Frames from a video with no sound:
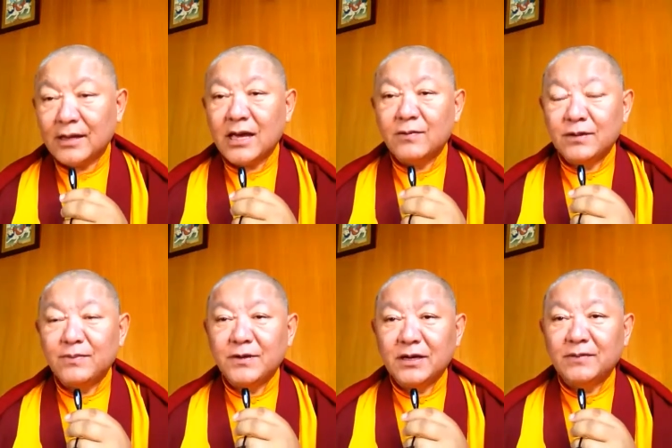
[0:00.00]
I will
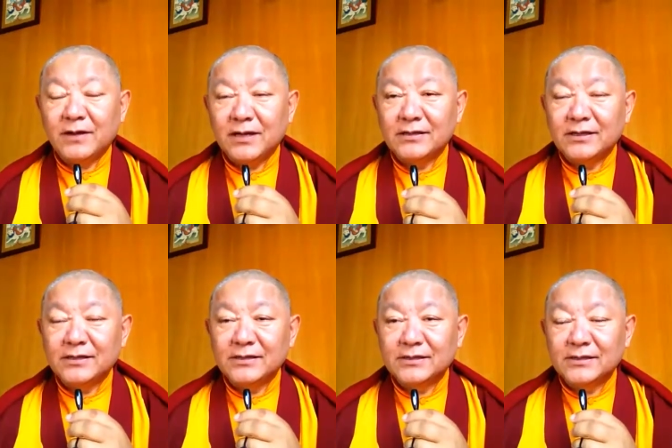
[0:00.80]
become like
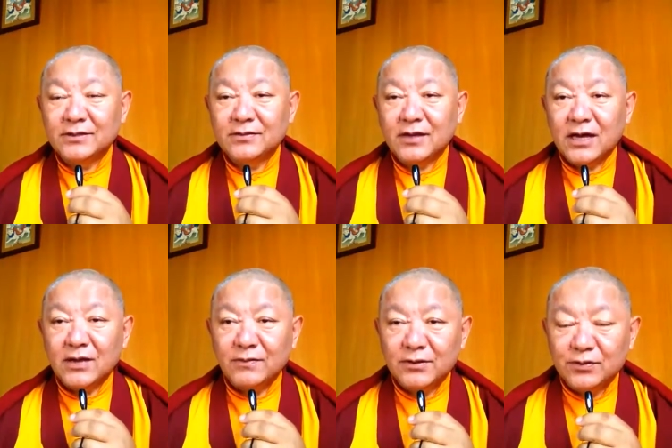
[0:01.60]
this,
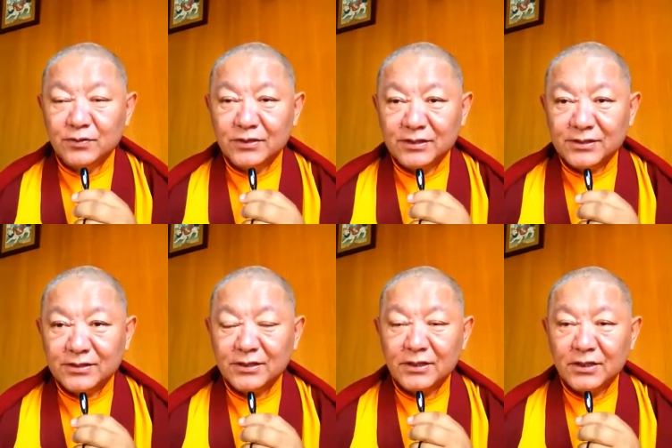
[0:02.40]
I will do
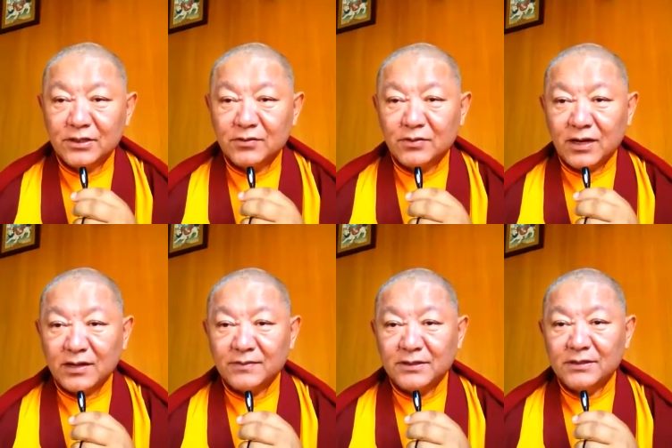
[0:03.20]
this to
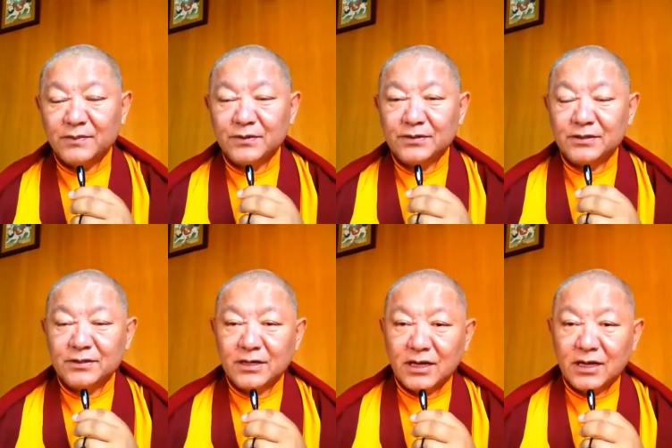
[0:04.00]
harm this person.